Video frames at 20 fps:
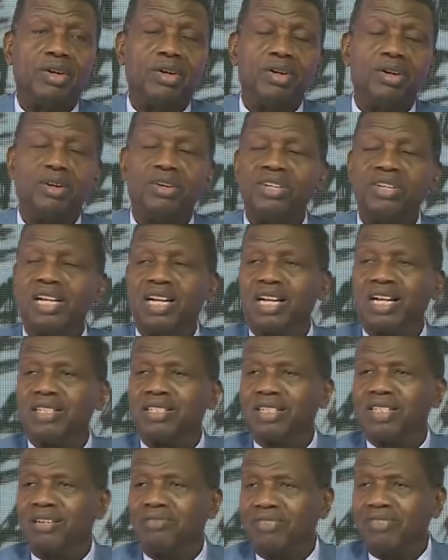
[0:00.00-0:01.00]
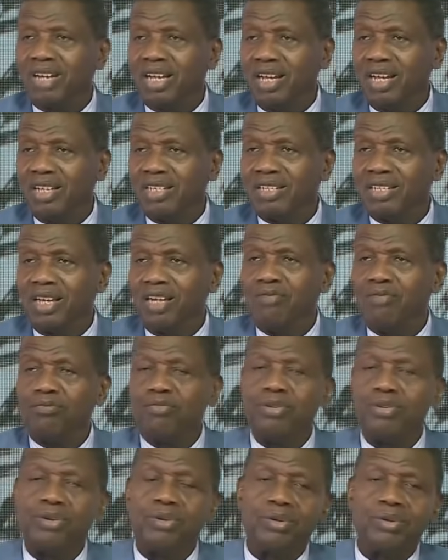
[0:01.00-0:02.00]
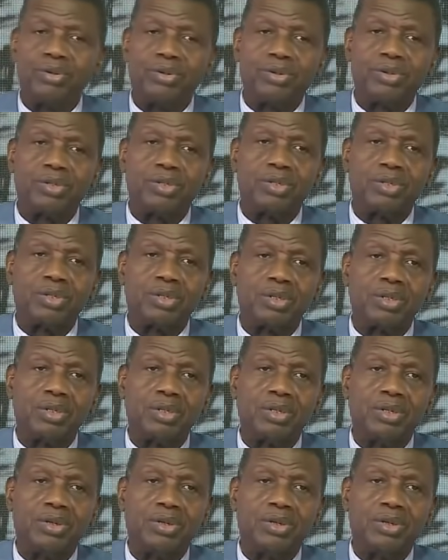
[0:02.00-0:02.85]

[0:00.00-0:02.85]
Oh, there are several examples.